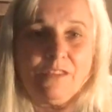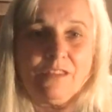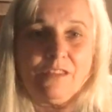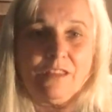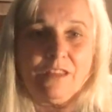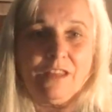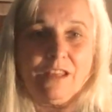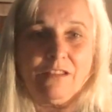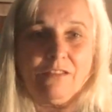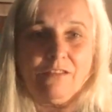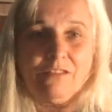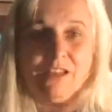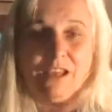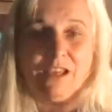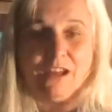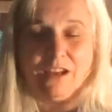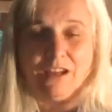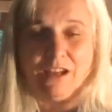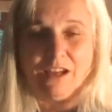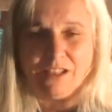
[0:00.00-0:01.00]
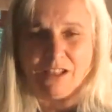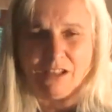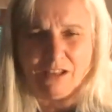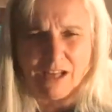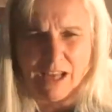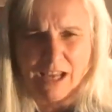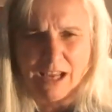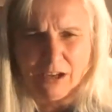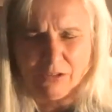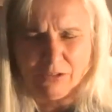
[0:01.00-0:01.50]
I don't
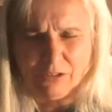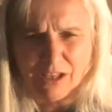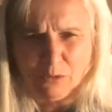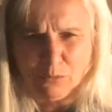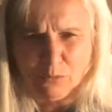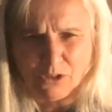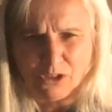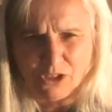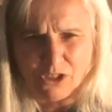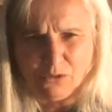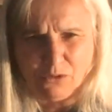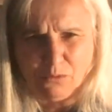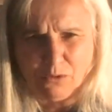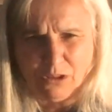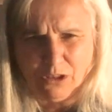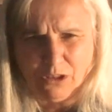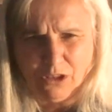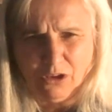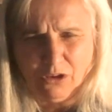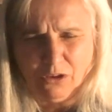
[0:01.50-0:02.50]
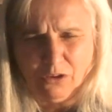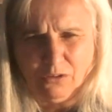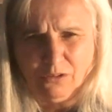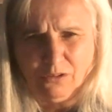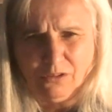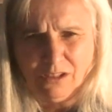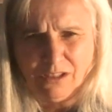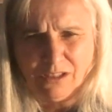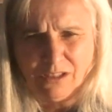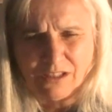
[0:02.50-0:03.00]
know how they would do with you.
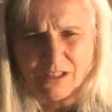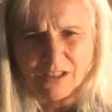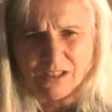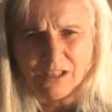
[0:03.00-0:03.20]
Do